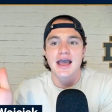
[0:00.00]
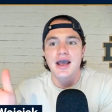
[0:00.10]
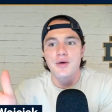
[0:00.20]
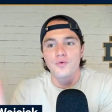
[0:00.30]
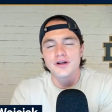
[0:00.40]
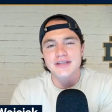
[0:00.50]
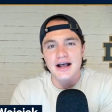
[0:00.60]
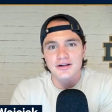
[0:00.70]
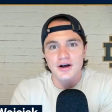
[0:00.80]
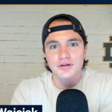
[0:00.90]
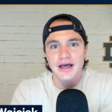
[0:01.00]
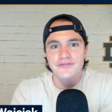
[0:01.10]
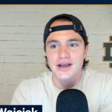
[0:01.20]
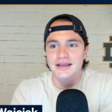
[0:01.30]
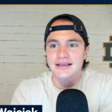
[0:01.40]
once Elko
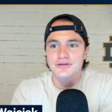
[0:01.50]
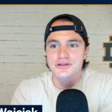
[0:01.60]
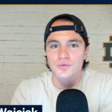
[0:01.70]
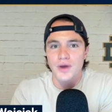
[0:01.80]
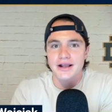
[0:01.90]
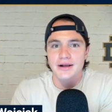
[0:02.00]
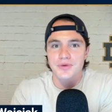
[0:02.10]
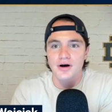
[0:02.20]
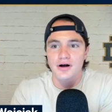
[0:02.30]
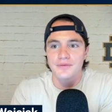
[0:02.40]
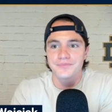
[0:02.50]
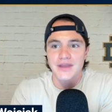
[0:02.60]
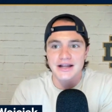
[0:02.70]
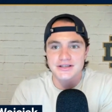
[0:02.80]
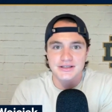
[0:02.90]
left, I think it was a wake-up call,
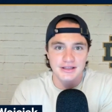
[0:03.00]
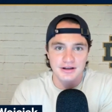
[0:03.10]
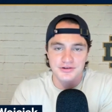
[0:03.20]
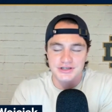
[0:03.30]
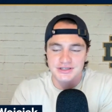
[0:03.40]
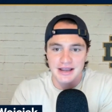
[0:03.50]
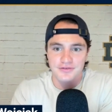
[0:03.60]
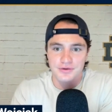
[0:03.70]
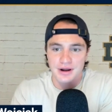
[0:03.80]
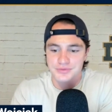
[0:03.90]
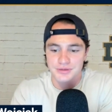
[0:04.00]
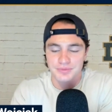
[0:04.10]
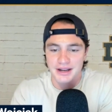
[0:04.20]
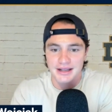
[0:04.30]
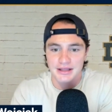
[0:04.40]
not just to the coaching staff, who I'm sure
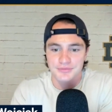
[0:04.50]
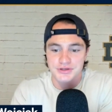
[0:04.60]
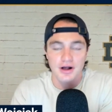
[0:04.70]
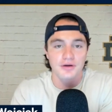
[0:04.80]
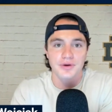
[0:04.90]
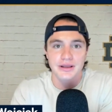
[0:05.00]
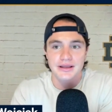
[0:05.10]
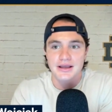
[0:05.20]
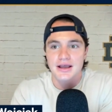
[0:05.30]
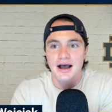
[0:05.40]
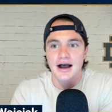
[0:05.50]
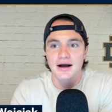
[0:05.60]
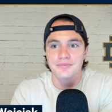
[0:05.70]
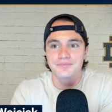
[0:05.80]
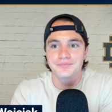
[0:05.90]
Brian Kelly was already um,